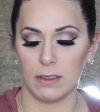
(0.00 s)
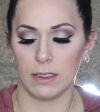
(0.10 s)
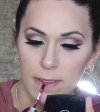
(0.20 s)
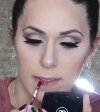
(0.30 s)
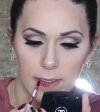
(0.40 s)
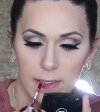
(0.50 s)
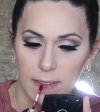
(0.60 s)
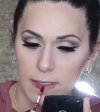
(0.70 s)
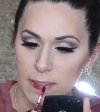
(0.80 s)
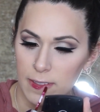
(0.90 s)

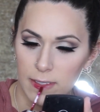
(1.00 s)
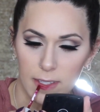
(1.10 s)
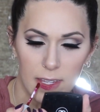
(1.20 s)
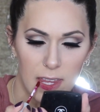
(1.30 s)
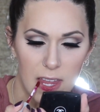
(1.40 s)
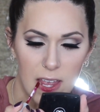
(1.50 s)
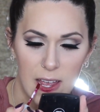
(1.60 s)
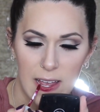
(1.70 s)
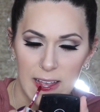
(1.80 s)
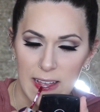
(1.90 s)

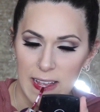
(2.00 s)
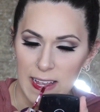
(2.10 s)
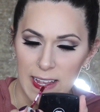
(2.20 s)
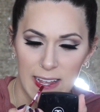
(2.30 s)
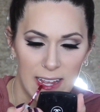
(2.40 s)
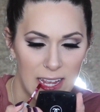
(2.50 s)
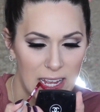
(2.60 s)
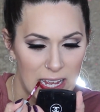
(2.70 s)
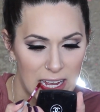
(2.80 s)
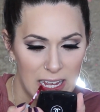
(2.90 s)

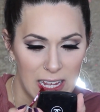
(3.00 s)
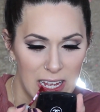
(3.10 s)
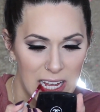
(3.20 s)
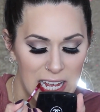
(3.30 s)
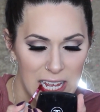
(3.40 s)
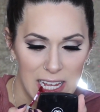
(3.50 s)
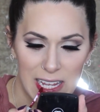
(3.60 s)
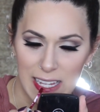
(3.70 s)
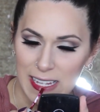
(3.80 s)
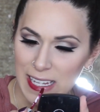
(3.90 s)

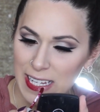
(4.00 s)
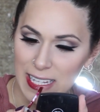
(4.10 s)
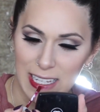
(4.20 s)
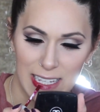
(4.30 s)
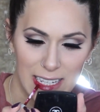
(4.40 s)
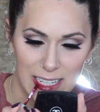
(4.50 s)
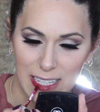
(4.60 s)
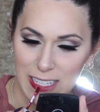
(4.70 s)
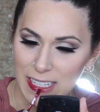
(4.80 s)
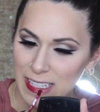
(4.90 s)

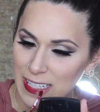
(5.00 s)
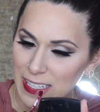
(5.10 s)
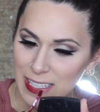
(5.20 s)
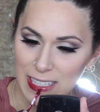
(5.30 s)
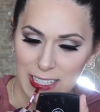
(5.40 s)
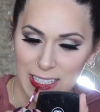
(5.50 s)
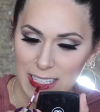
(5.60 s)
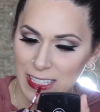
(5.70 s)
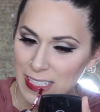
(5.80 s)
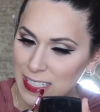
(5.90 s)

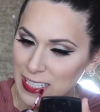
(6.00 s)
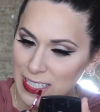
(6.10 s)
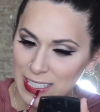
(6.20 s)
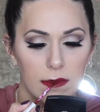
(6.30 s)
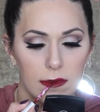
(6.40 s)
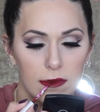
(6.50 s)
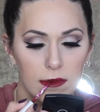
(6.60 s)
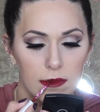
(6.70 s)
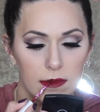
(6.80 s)
Nobody speaks.